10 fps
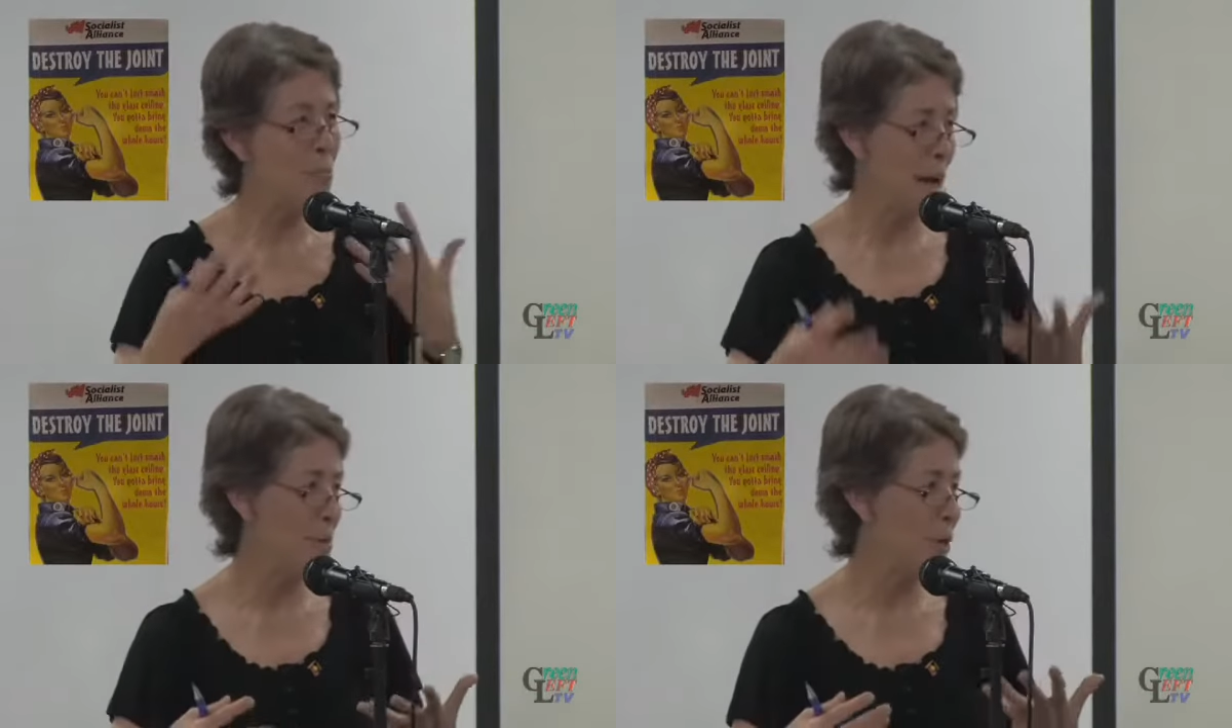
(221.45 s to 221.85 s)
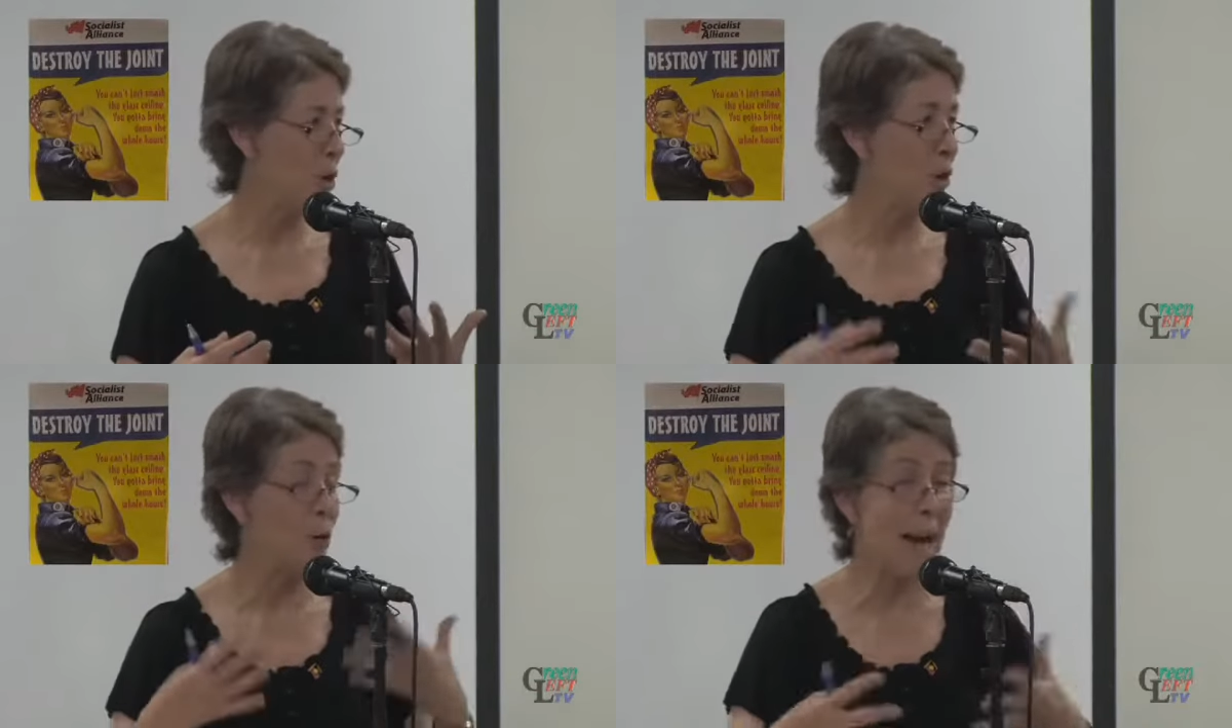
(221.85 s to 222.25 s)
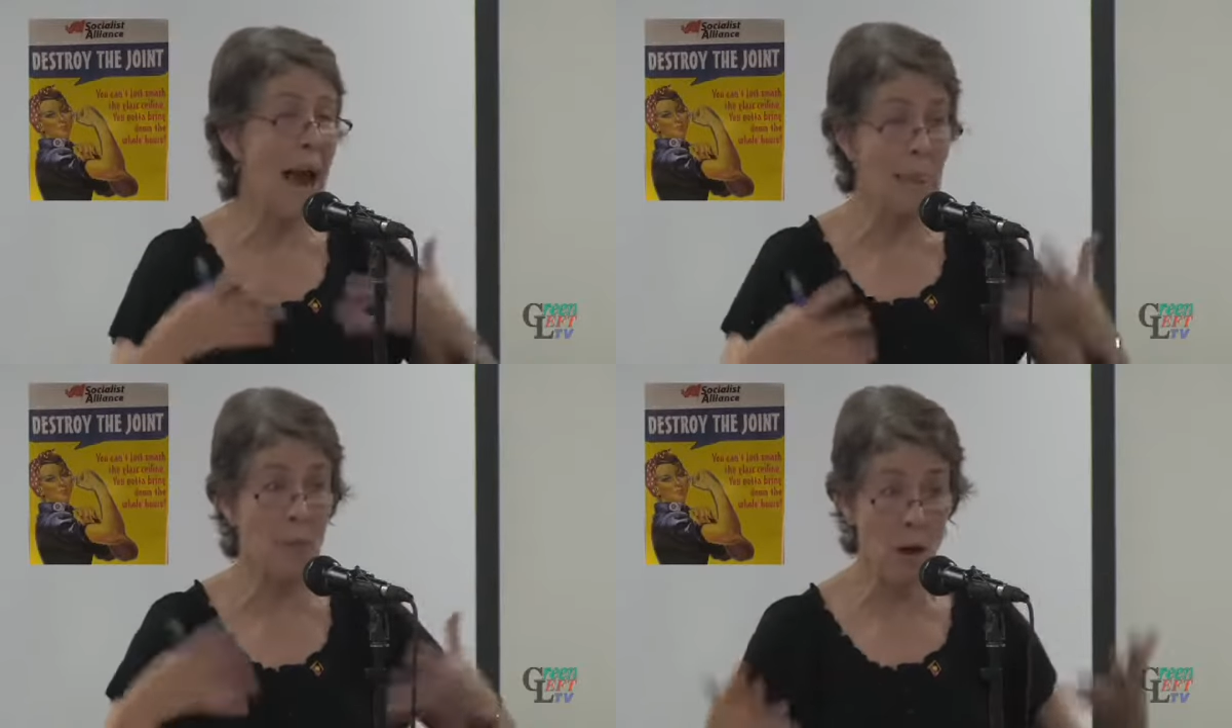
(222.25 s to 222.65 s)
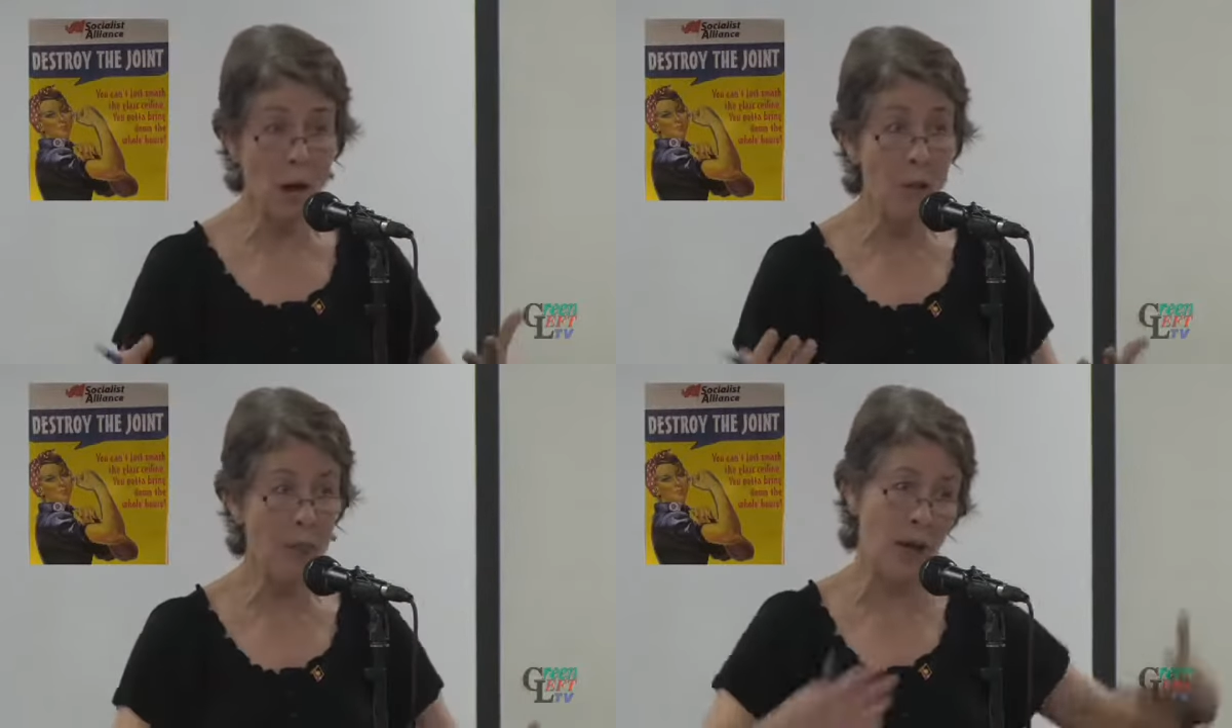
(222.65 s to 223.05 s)
people who create the
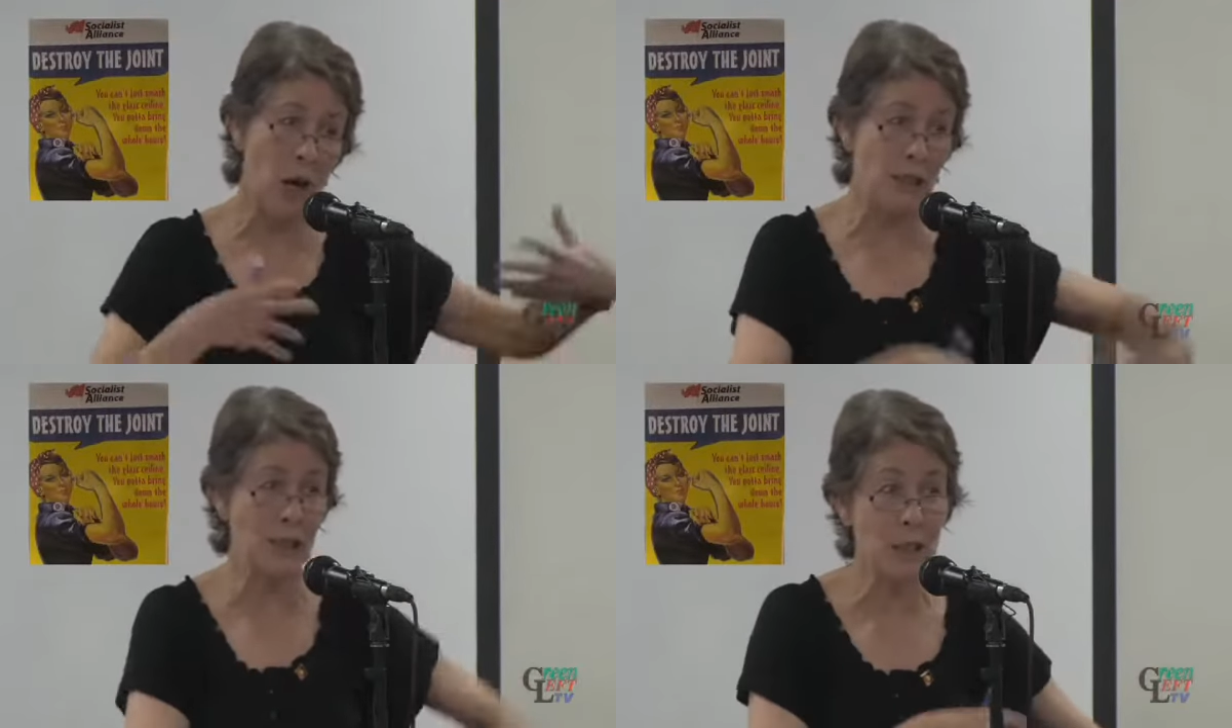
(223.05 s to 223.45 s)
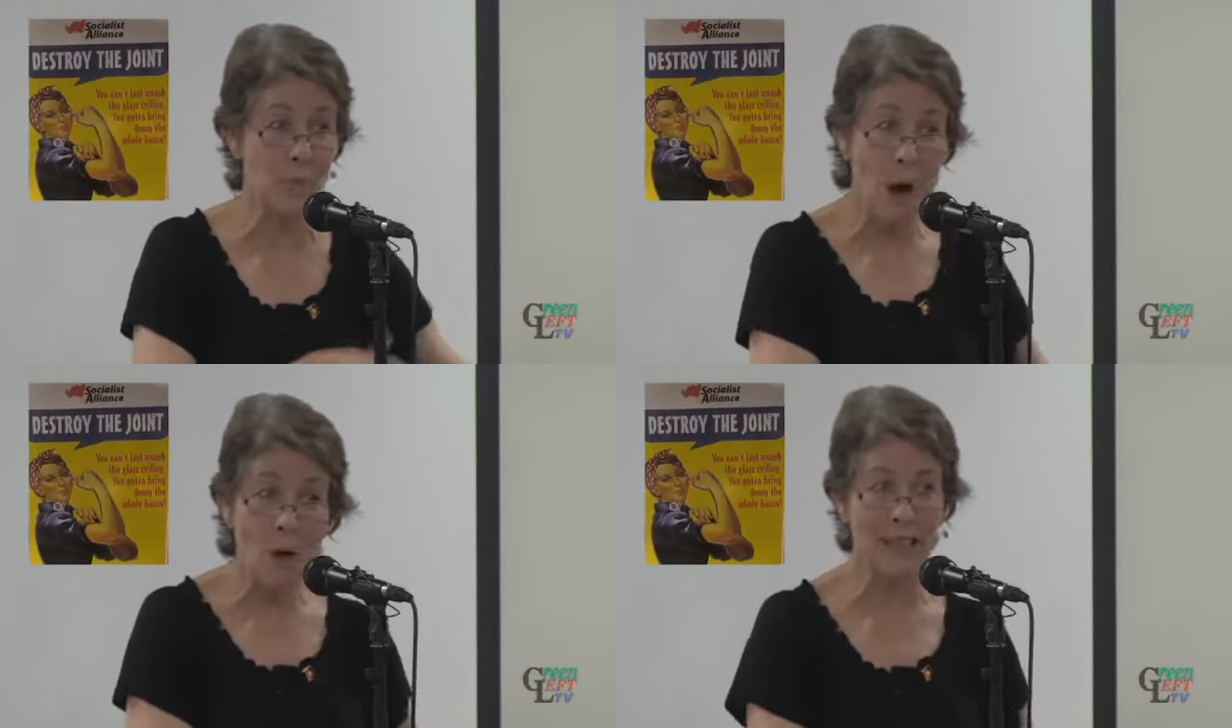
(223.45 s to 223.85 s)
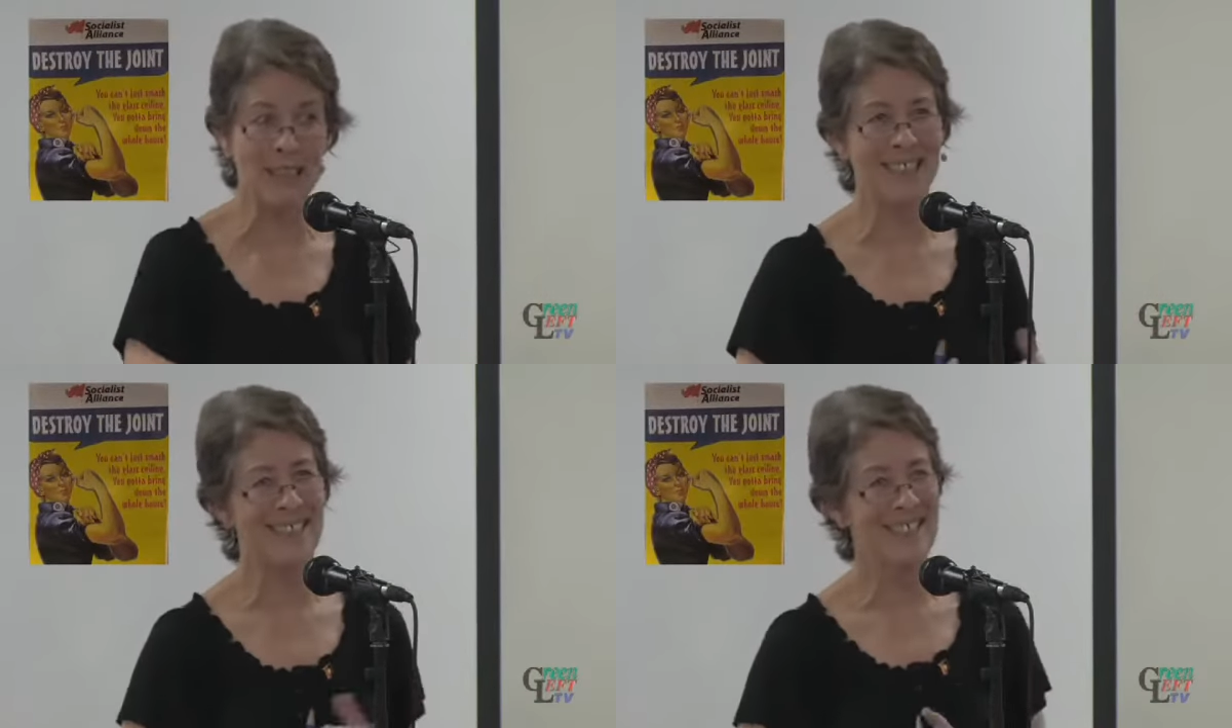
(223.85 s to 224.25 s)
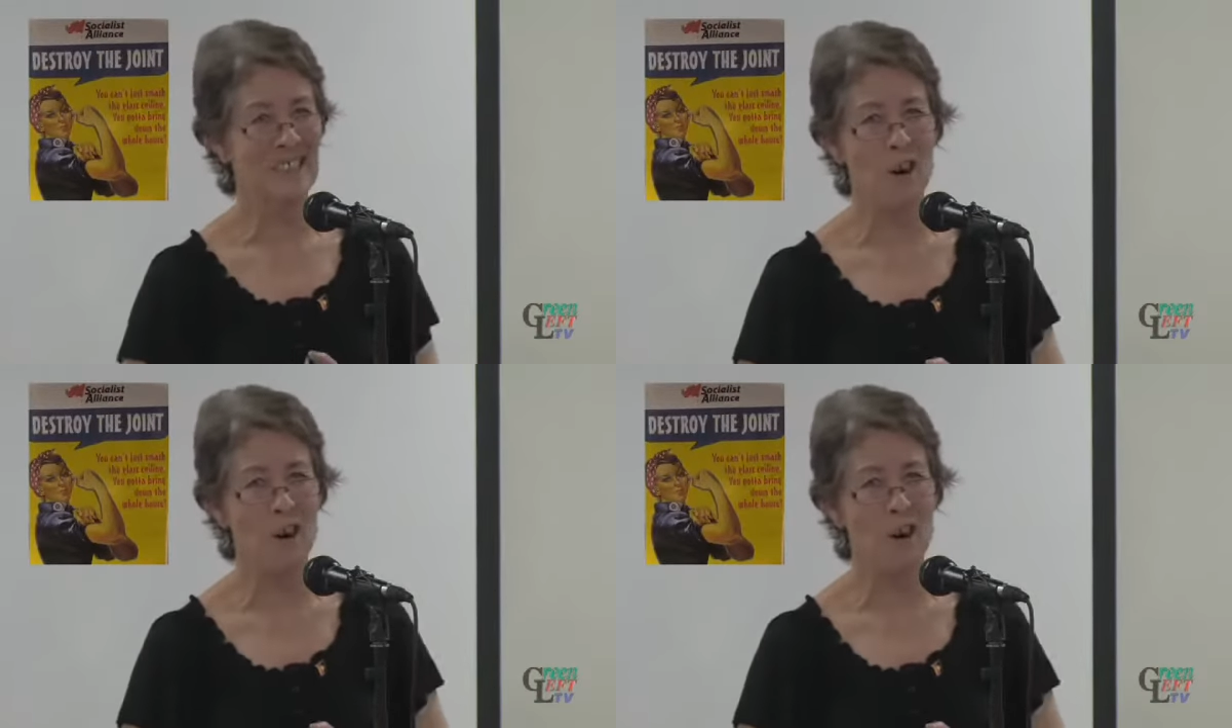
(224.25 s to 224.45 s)
wealth that goes into the pockets